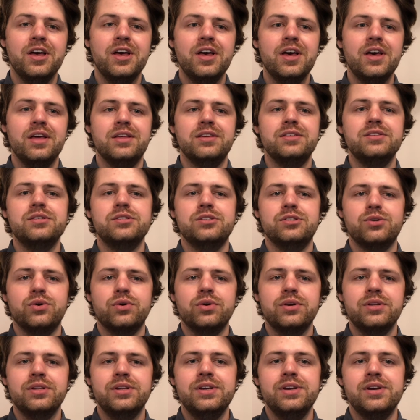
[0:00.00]
This
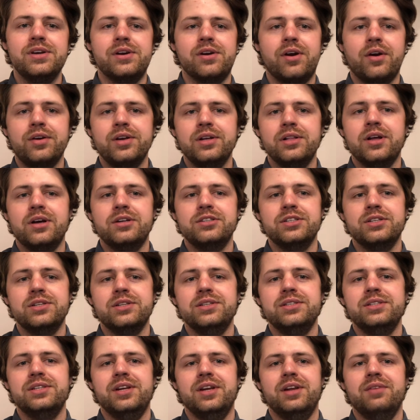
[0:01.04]
historically and archaeologically
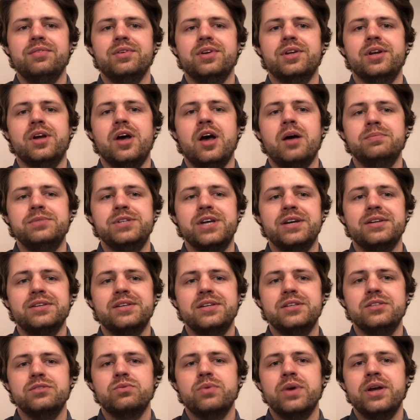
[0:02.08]
significant object
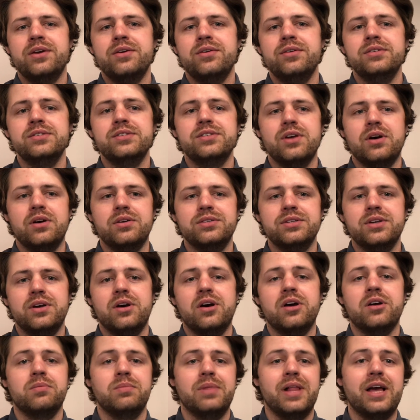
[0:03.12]
is rendered in salt
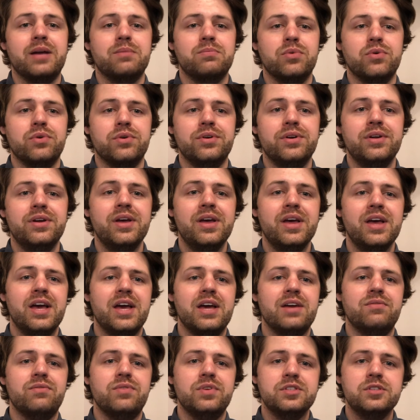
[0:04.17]
on a blackboard
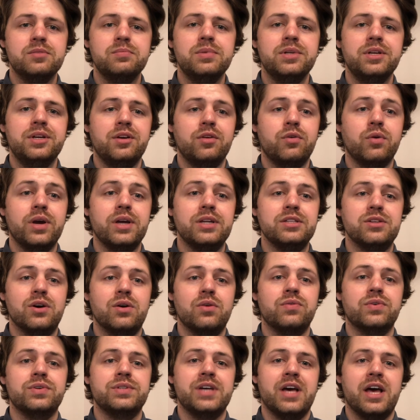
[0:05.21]
and visibly degrades
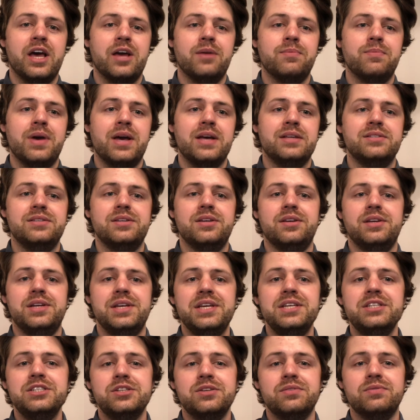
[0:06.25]
over time as the
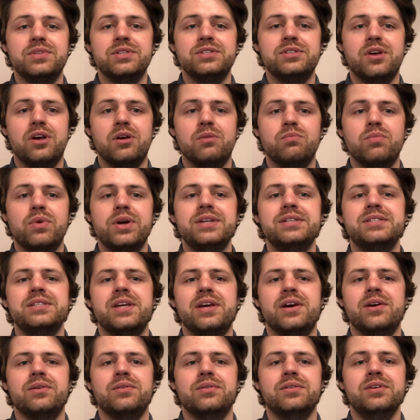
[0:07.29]
adhesion of the salt breaks
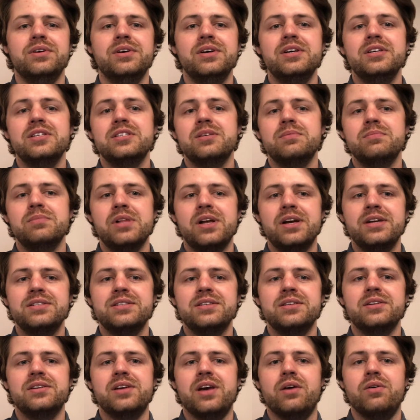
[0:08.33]
down,
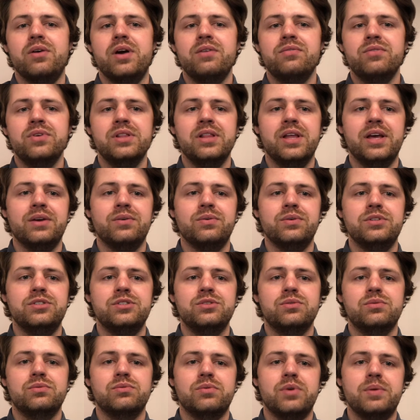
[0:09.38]
symbolizing how every language
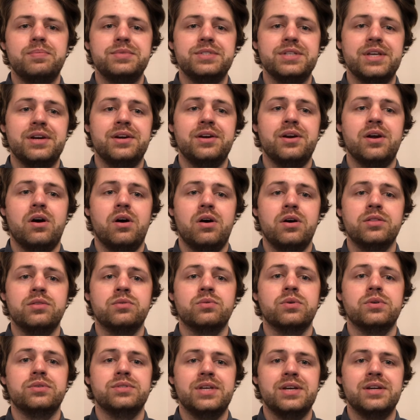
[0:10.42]
represented on the
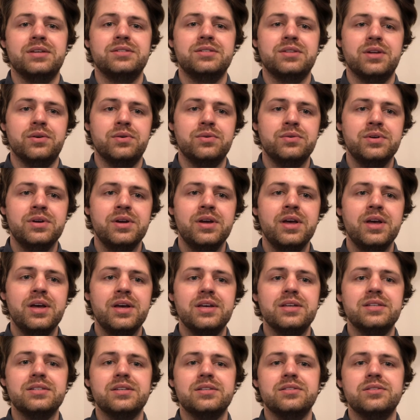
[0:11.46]
Rosetta Stone
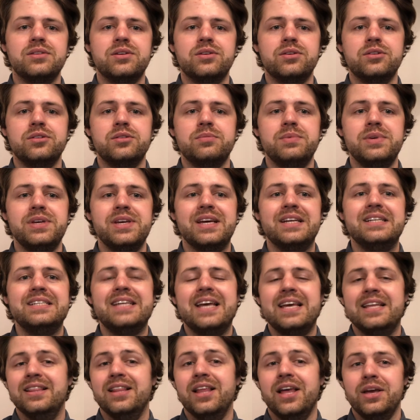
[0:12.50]
is considered to be a
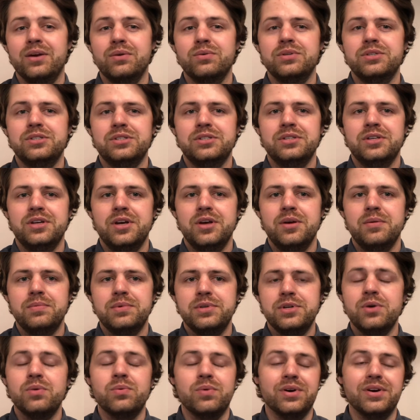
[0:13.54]
dead language.
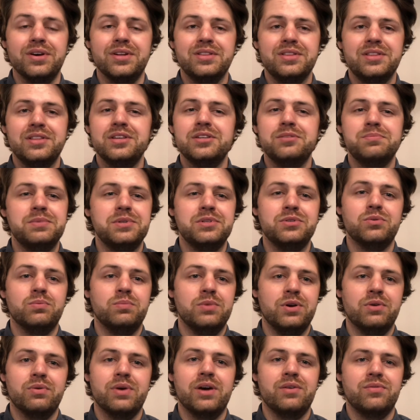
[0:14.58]
Don't worry, this piece will
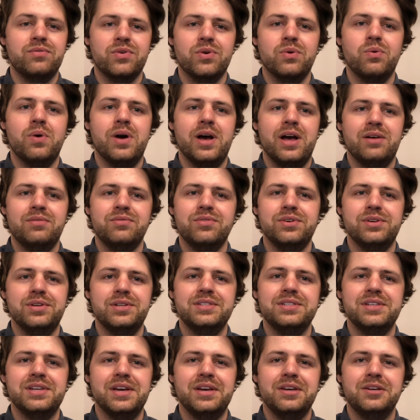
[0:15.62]
be around for a while for you to
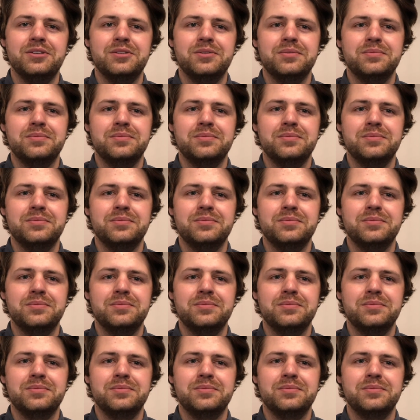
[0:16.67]
see.